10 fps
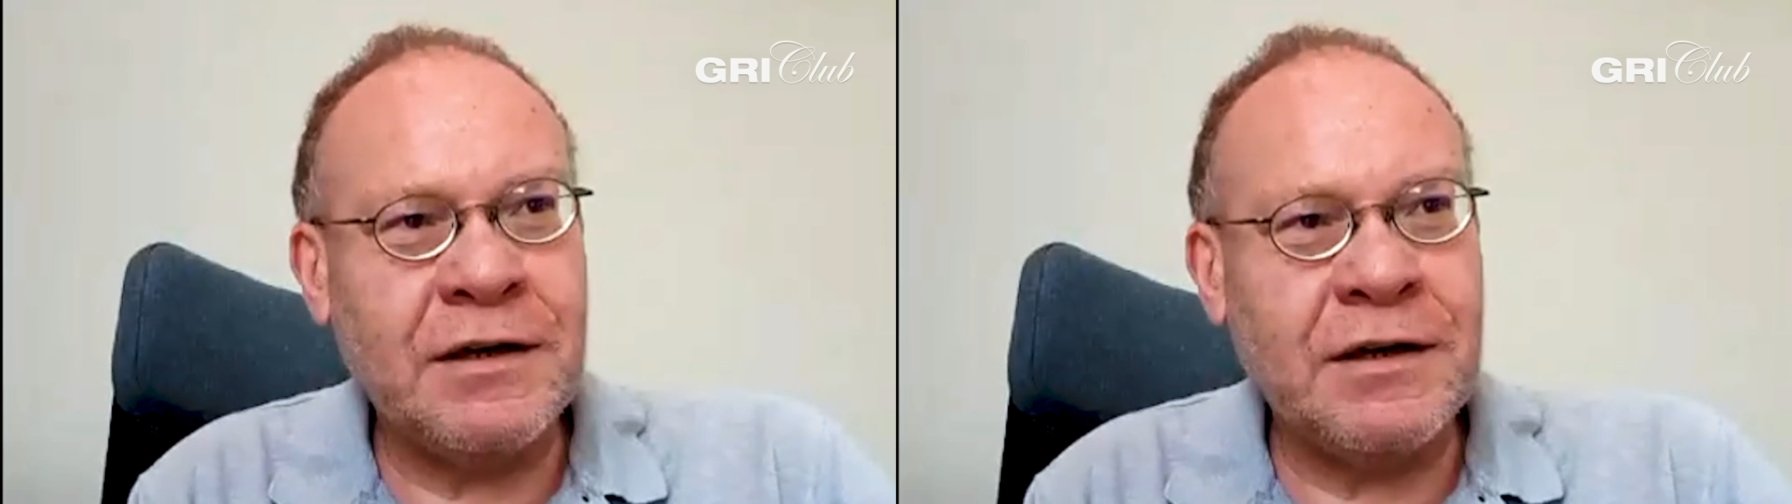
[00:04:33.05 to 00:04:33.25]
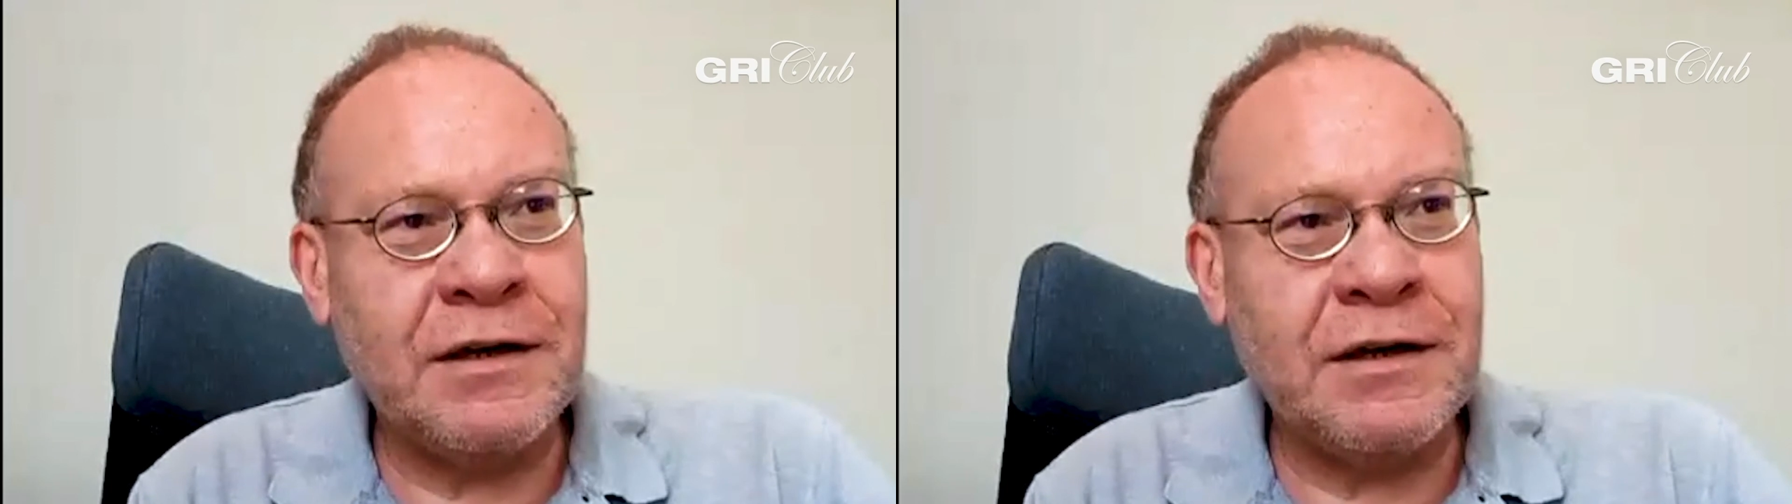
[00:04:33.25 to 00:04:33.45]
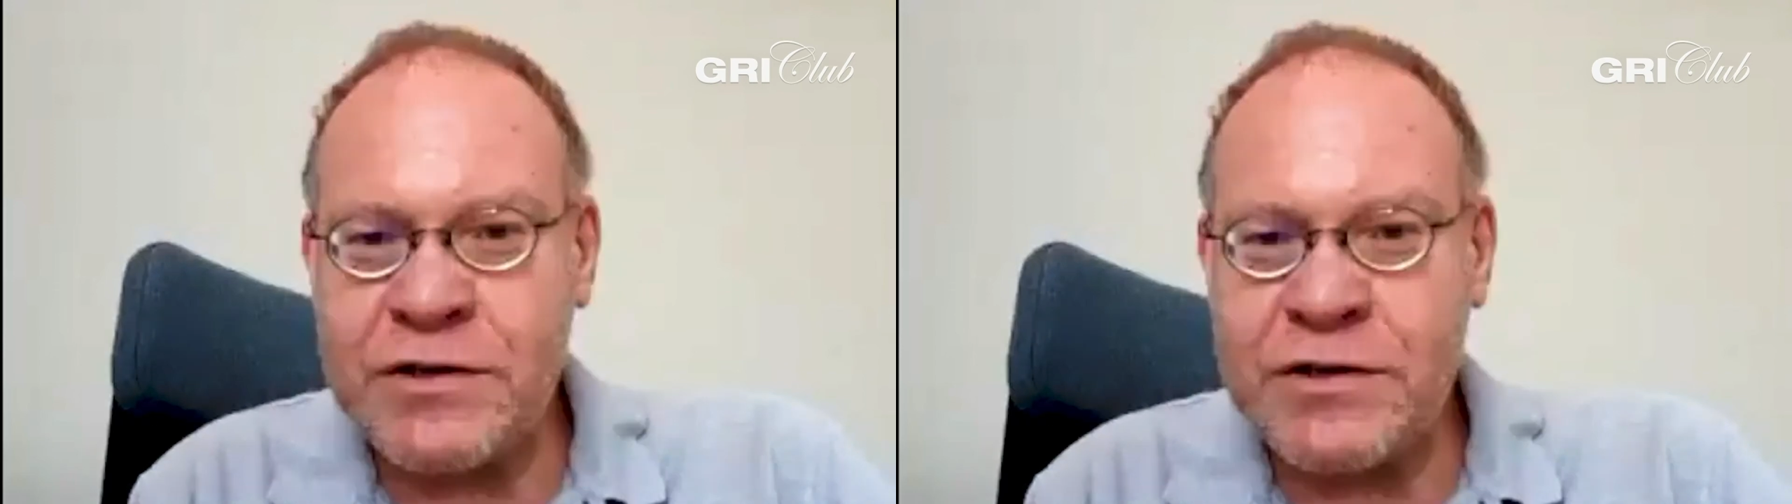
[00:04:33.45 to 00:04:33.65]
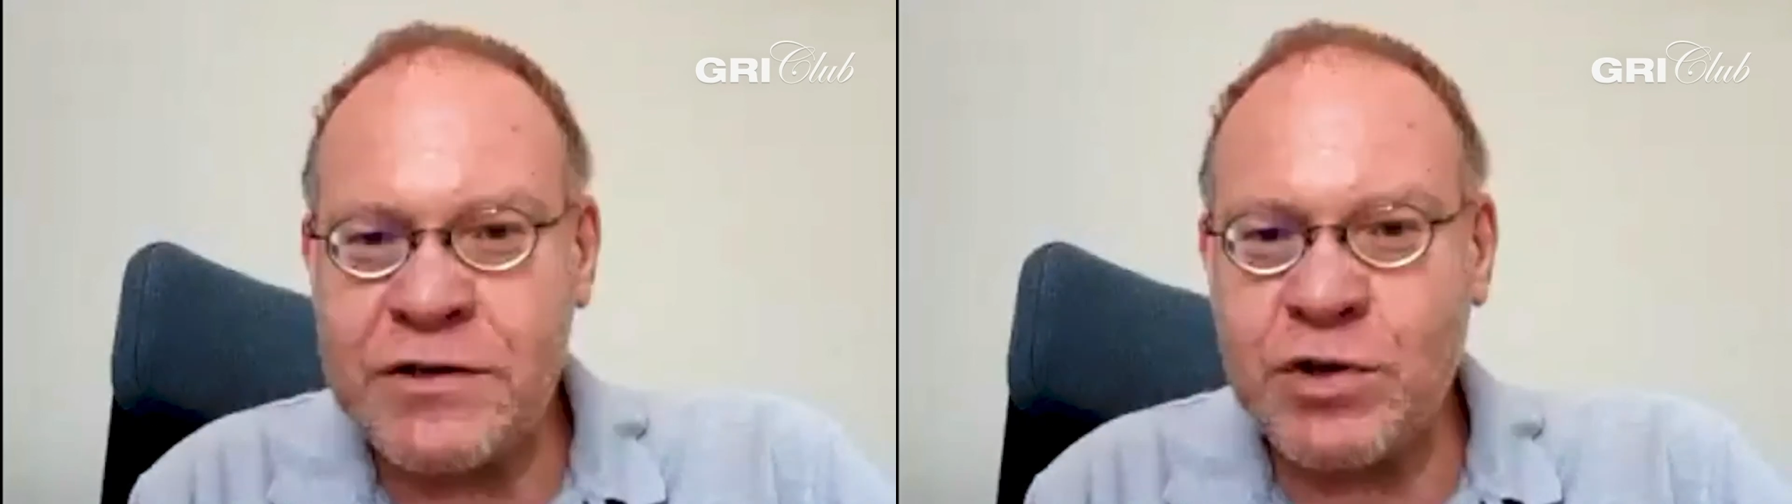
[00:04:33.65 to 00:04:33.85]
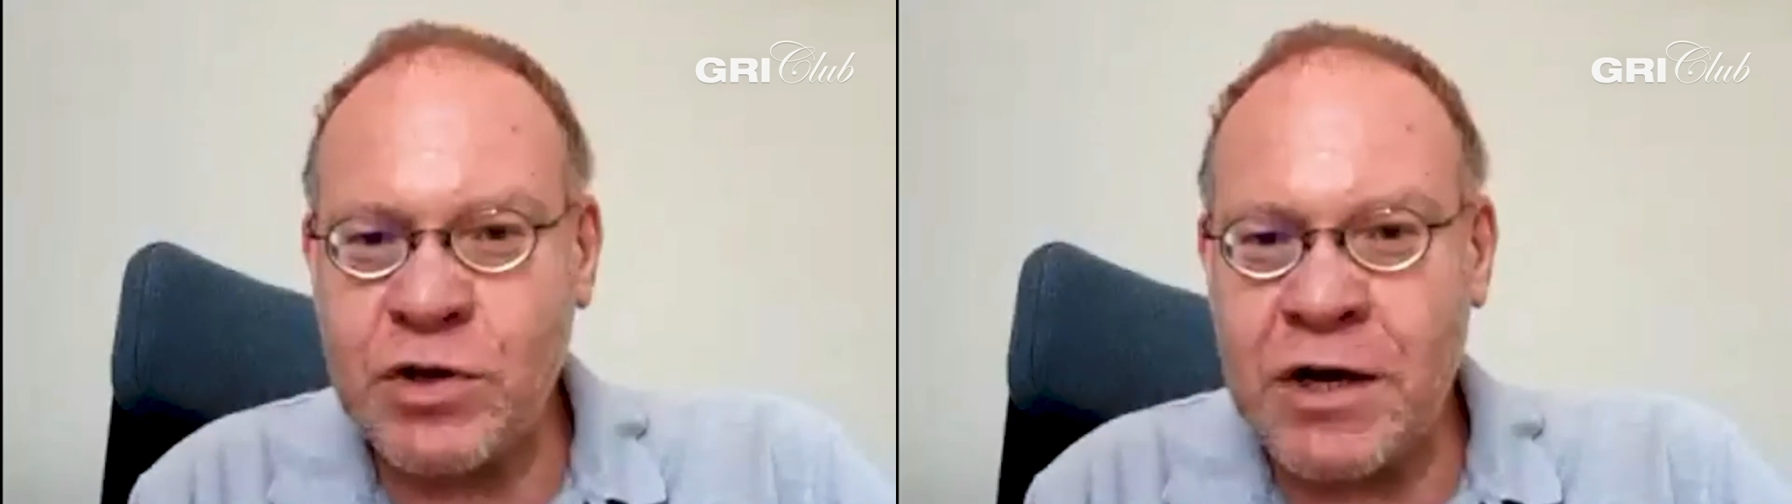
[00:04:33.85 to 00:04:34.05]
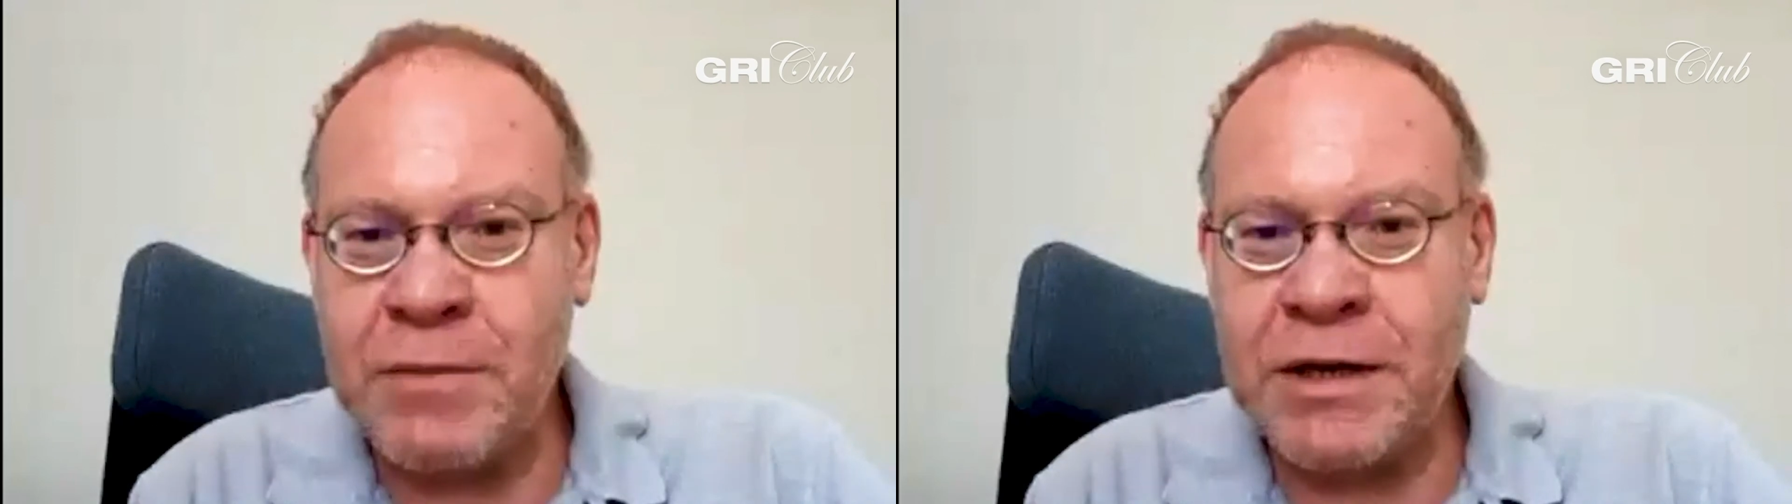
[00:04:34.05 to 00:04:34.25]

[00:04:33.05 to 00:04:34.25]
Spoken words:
allow foreign investors